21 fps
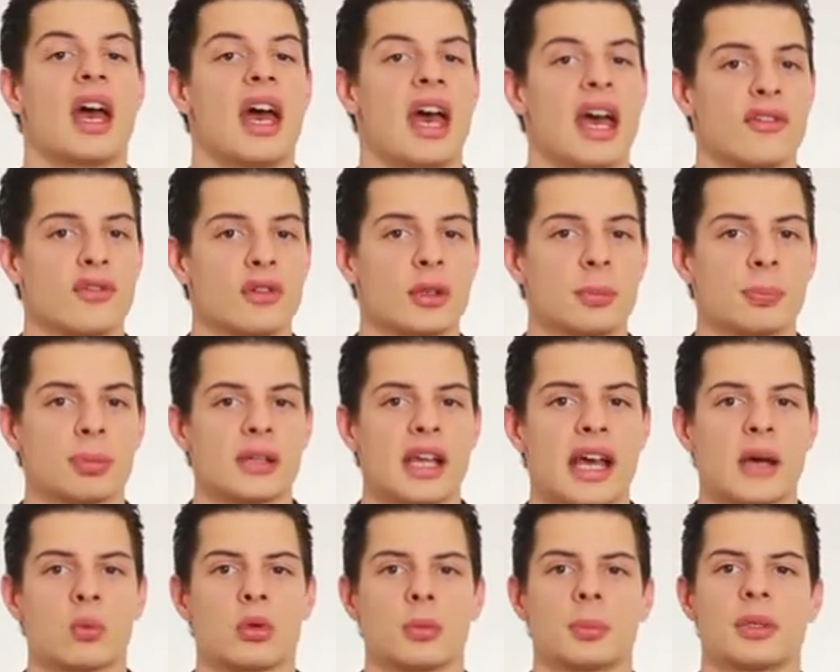Every
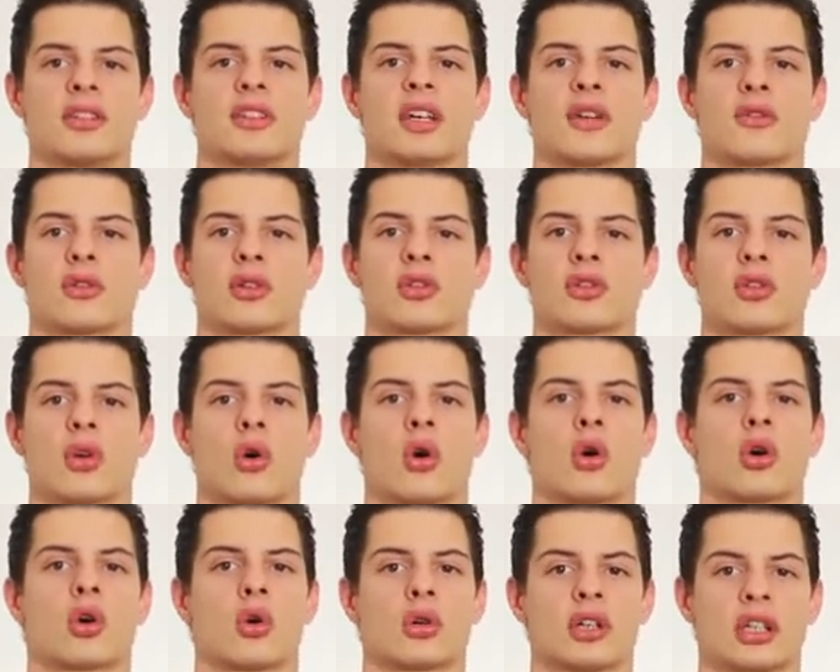plan will be different
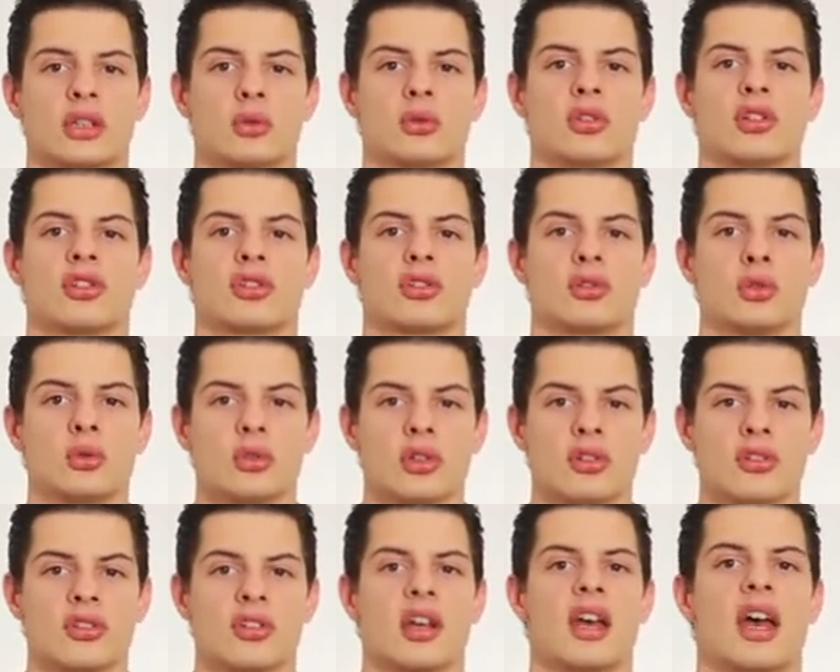according to the
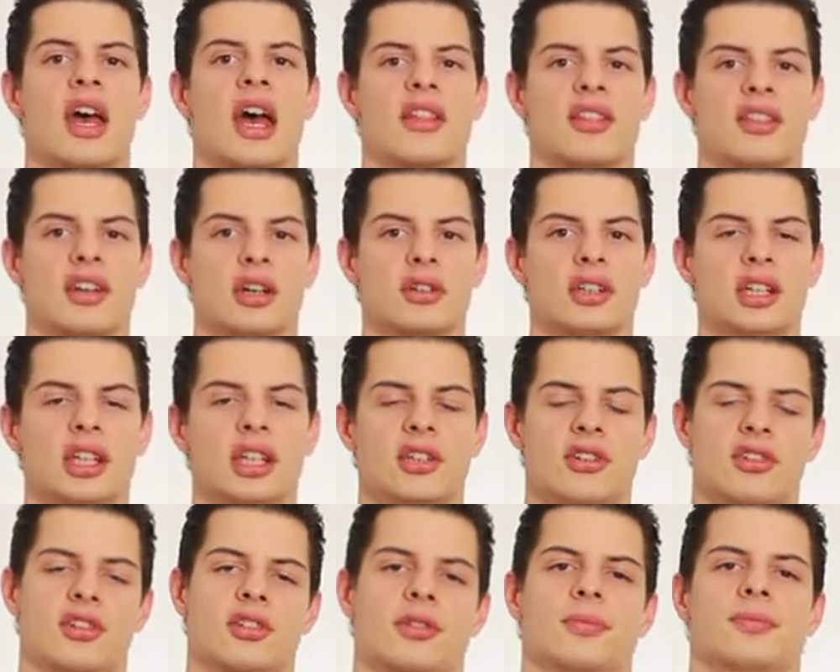student and their
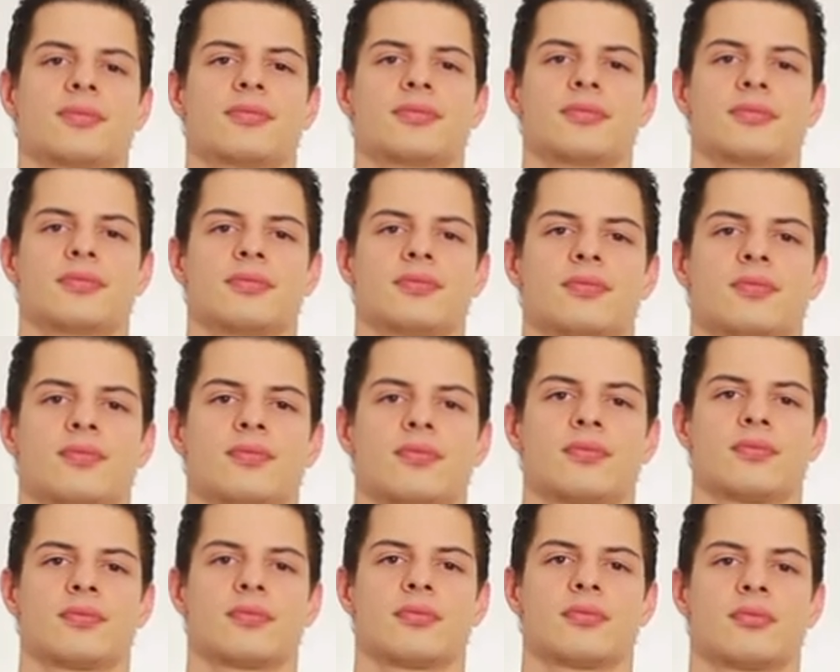needs.
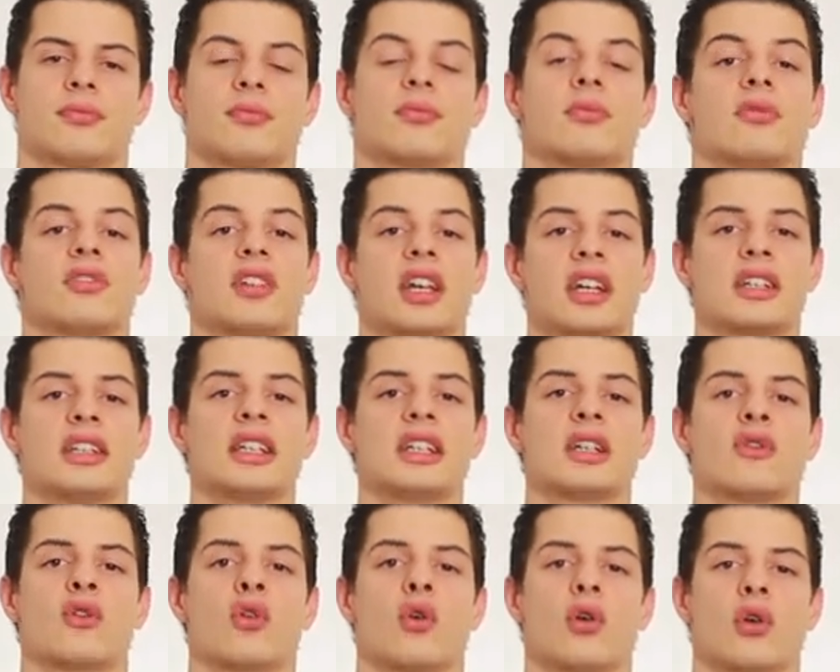Technique
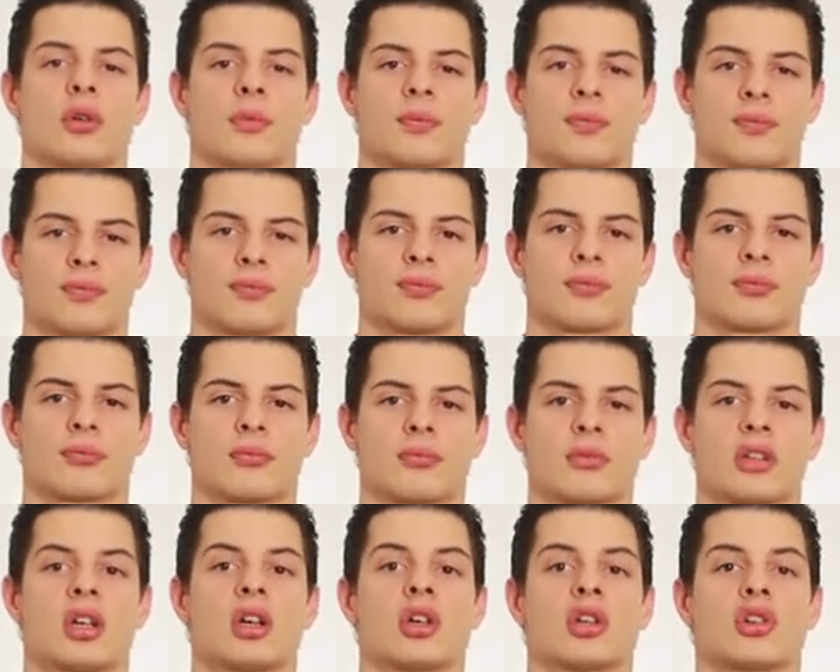4.
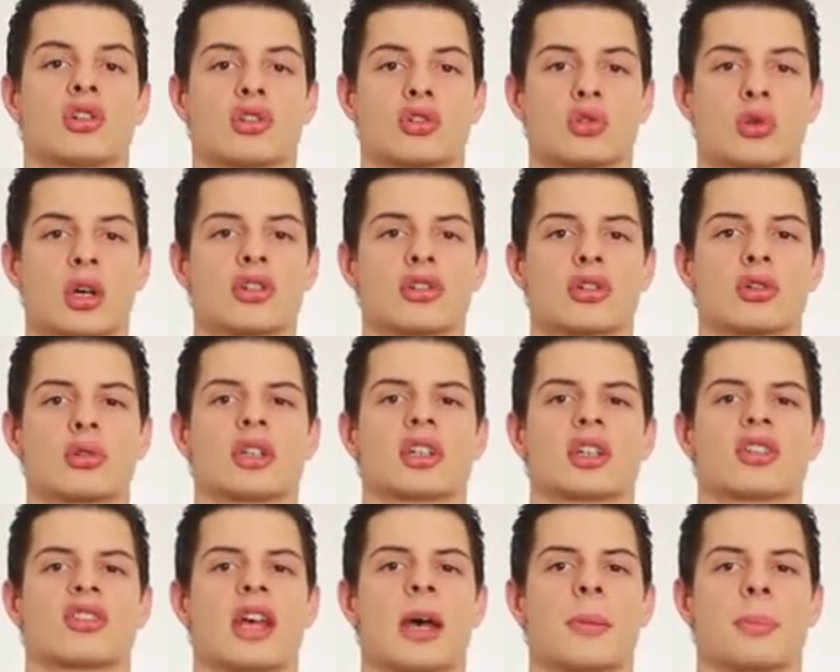Structure your
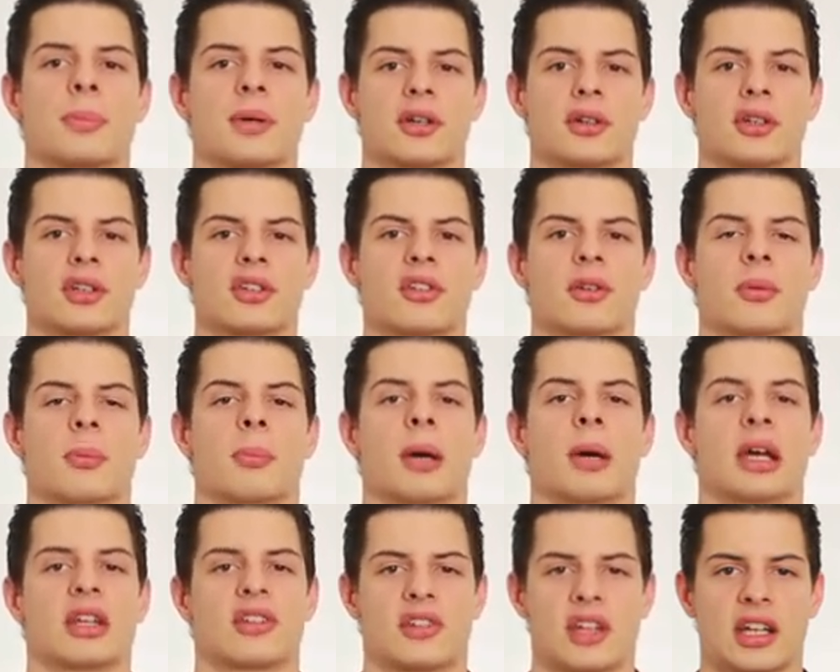exam period
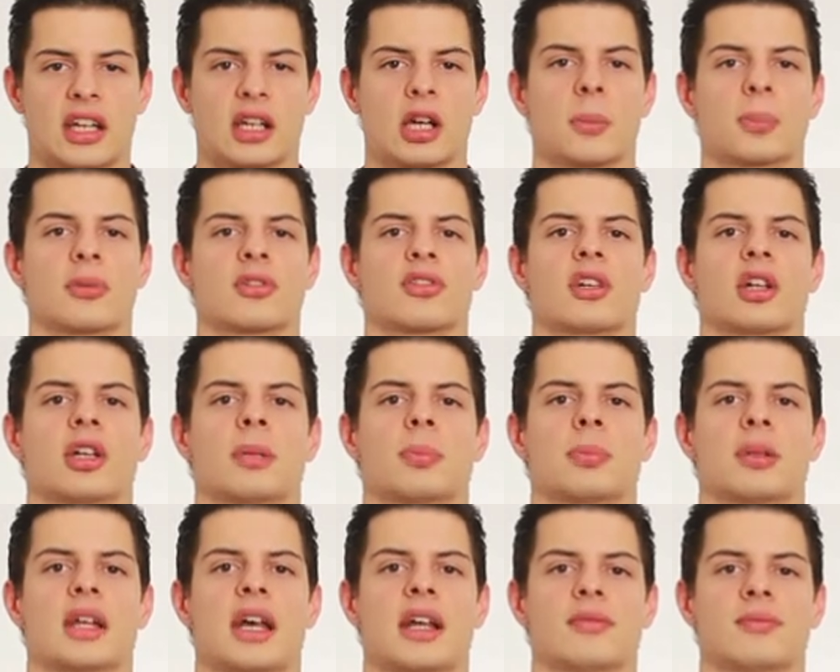by setting up a study
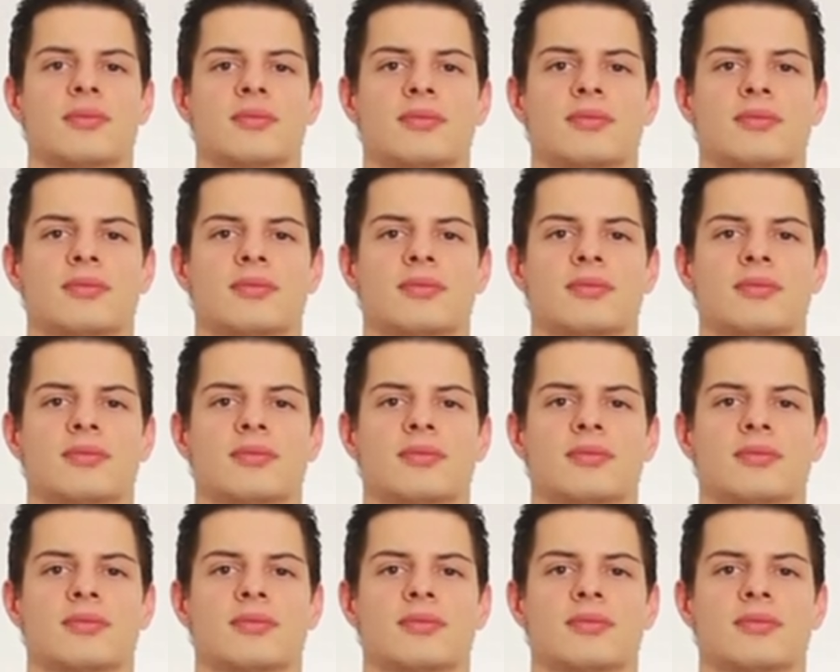plan.